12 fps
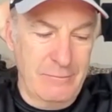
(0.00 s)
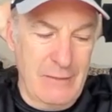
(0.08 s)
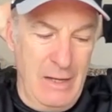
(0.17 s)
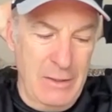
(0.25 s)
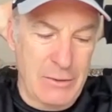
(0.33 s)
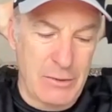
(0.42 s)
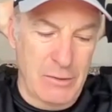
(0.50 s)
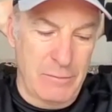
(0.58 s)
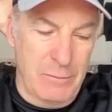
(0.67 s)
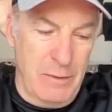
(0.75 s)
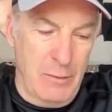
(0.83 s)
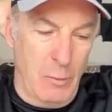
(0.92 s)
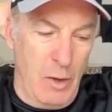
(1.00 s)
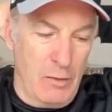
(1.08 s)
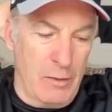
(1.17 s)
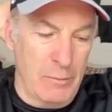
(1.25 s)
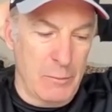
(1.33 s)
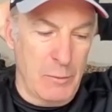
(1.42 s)
I should have been
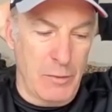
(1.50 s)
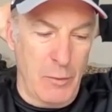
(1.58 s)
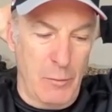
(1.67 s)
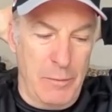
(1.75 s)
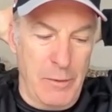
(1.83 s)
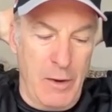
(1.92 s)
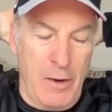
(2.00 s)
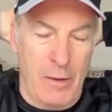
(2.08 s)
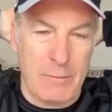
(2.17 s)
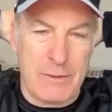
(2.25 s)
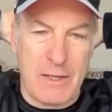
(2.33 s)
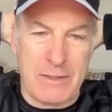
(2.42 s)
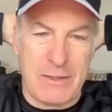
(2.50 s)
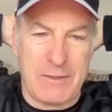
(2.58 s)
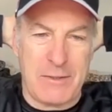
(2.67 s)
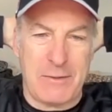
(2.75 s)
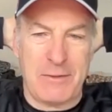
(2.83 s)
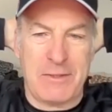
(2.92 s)
welcomed with open arms, as it
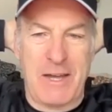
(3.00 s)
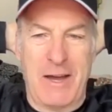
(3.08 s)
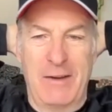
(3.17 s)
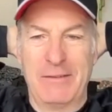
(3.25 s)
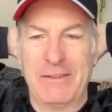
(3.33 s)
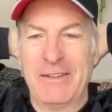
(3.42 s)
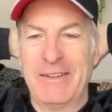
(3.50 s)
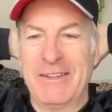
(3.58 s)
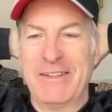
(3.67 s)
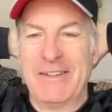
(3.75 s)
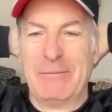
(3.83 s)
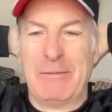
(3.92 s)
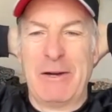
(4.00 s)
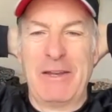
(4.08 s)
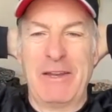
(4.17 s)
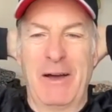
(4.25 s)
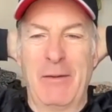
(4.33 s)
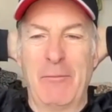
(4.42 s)
turns out.
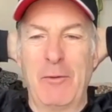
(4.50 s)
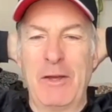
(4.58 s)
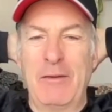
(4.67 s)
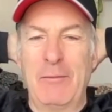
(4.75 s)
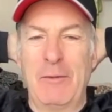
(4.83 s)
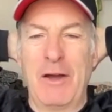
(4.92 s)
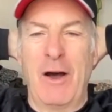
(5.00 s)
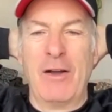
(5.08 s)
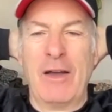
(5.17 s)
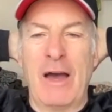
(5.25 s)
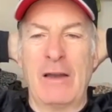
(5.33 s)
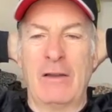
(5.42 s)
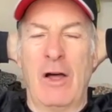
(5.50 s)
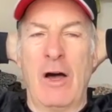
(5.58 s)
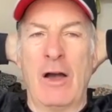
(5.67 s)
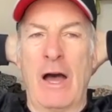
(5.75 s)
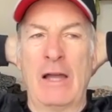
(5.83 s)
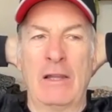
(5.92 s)
But we all got
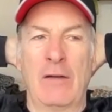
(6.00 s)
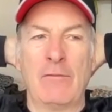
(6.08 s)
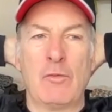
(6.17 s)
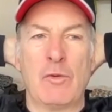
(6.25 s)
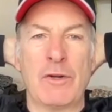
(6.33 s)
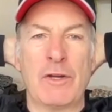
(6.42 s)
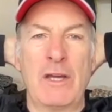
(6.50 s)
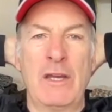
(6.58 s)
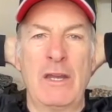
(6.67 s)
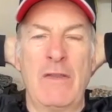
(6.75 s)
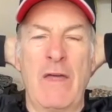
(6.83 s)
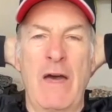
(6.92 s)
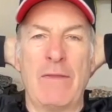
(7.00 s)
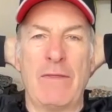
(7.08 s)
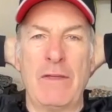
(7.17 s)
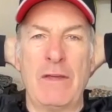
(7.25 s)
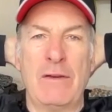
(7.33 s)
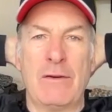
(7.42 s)
along. I loved working in that
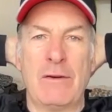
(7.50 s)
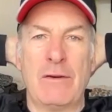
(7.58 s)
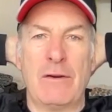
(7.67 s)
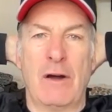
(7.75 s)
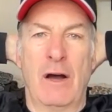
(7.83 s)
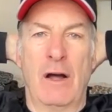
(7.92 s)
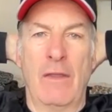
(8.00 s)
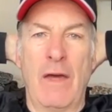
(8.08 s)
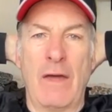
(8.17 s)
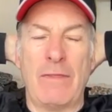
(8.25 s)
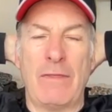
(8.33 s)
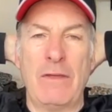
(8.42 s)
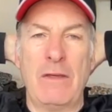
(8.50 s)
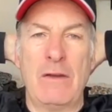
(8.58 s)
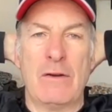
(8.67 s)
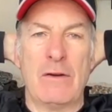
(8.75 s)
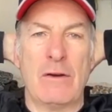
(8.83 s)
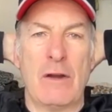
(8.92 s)
theater,
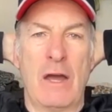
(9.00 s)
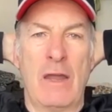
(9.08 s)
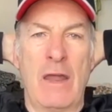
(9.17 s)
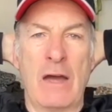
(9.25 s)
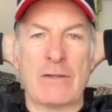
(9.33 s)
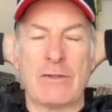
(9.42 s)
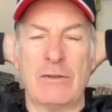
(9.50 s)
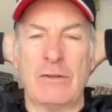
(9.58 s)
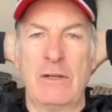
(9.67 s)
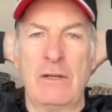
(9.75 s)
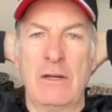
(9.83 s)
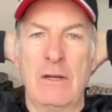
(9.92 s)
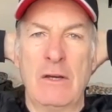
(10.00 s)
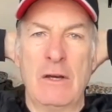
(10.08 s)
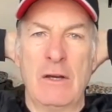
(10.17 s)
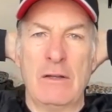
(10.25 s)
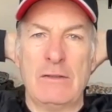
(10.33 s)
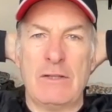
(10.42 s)
and actually
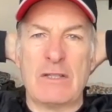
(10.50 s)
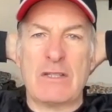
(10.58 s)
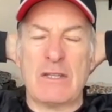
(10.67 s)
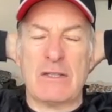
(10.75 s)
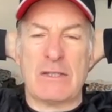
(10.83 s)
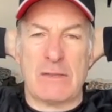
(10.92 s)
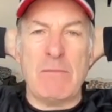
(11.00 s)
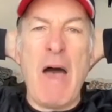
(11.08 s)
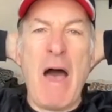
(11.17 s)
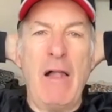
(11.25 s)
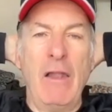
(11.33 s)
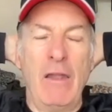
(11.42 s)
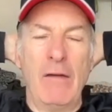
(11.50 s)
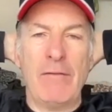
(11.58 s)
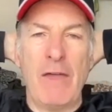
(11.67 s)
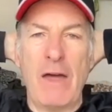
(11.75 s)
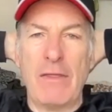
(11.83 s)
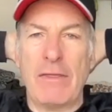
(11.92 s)
just the smell of
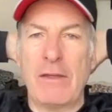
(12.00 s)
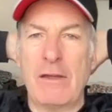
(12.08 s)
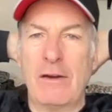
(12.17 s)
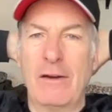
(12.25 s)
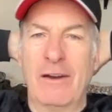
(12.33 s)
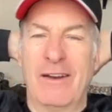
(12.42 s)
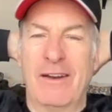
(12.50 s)
that theater,